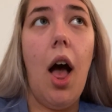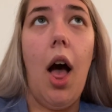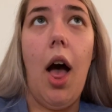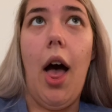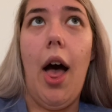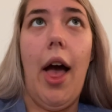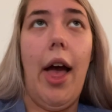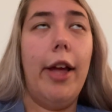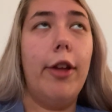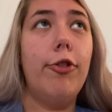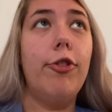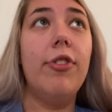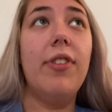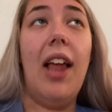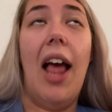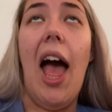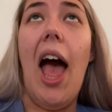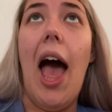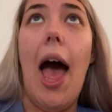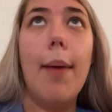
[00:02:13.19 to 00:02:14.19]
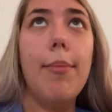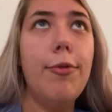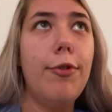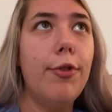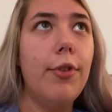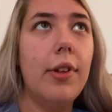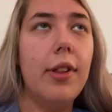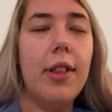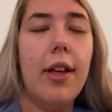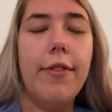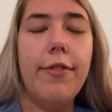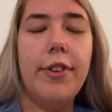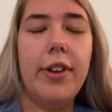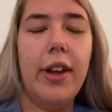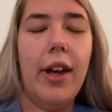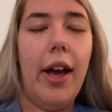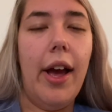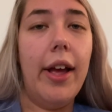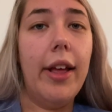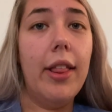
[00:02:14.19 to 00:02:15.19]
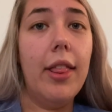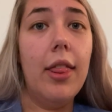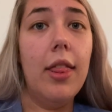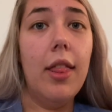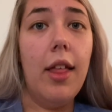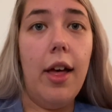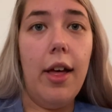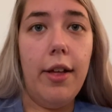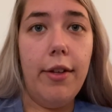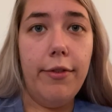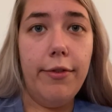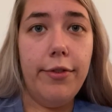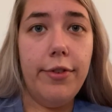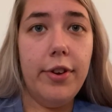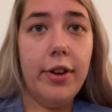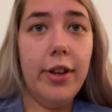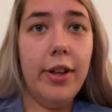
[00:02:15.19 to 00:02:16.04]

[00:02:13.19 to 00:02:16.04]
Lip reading: I just absolutely loved it. I loved